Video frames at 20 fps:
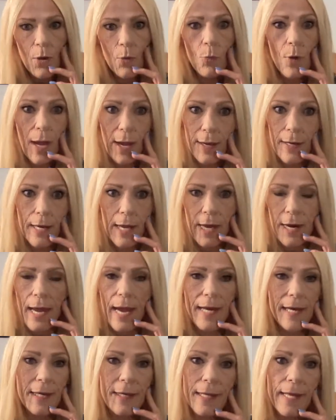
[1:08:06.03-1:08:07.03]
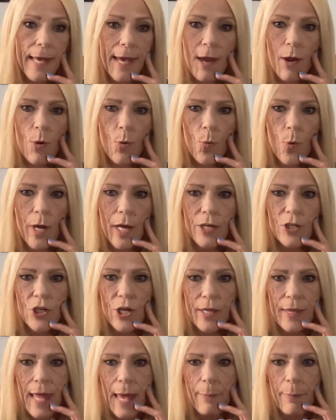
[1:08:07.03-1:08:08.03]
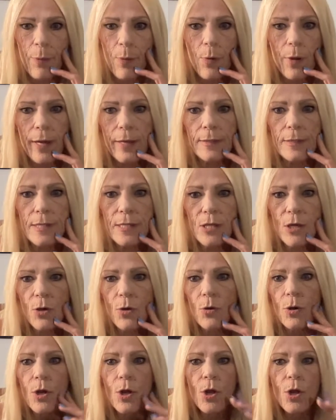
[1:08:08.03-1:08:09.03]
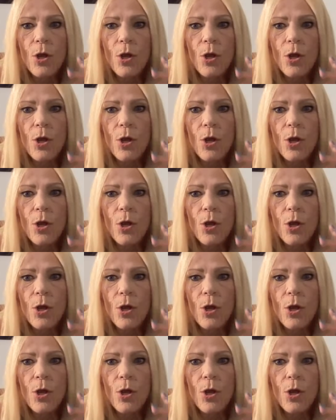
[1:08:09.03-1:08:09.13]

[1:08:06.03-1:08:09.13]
Right? And I didn't care which at that point. So